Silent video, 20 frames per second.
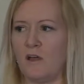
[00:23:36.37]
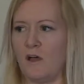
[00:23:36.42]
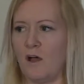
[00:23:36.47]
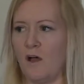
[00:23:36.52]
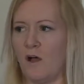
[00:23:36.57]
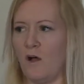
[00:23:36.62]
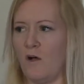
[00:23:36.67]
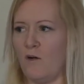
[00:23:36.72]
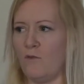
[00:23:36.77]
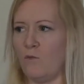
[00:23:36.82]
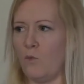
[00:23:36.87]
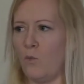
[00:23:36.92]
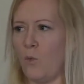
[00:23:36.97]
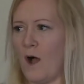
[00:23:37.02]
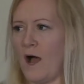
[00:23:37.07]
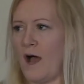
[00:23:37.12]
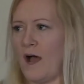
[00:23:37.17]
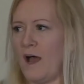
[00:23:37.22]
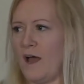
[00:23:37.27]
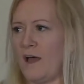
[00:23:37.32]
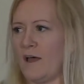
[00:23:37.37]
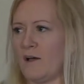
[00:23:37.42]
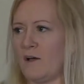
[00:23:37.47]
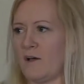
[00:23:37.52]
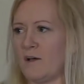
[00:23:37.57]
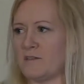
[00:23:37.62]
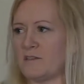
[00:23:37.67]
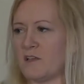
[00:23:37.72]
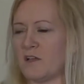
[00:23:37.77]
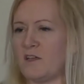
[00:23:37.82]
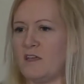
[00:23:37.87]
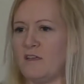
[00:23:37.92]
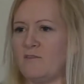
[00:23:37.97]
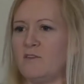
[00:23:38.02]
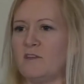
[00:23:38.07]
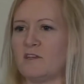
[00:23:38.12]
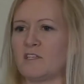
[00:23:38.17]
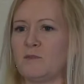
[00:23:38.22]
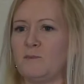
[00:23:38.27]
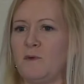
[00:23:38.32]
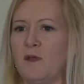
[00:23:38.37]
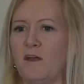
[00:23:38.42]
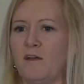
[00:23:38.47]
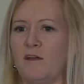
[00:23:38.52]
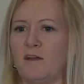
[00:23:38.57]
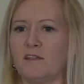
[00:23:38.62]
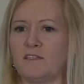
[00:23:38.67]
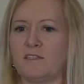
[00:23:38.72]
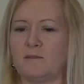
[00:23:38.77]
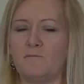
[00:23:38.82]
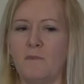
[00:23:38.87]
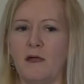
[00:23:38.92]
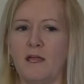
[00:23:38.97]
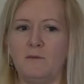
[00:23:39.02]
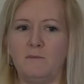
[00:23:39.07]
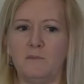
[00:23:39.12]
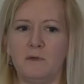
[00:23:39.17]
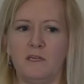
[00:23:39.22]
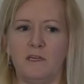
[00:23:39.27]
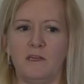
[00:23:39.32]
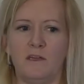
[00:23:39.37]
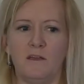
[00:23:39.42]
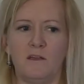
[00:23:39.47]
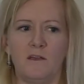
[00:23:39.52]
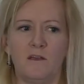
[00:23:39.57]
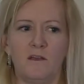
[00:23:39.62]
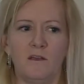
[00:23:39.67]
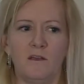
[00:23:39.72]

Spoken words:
of why a given experience might be,